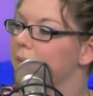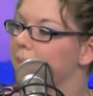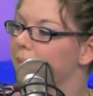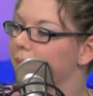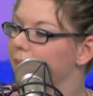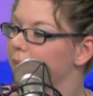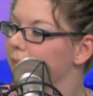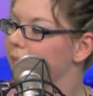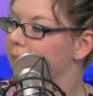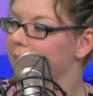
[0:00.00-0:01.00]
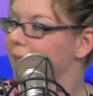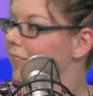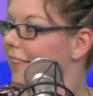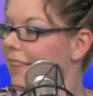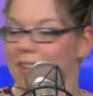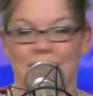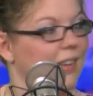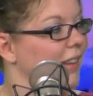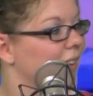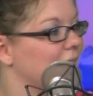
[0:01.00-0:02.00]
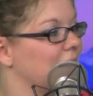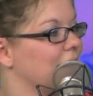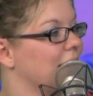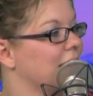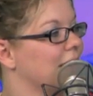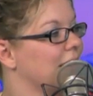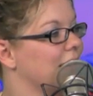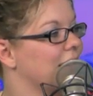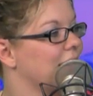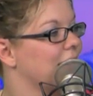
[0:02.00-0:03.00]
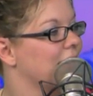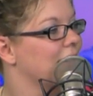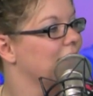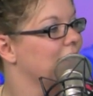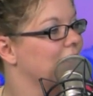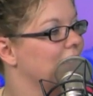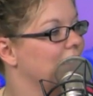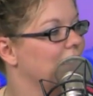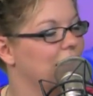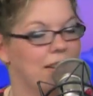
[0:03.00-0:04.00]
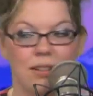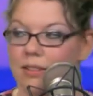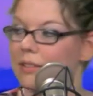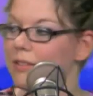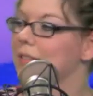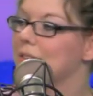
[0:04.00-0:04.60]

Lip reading: [no speech]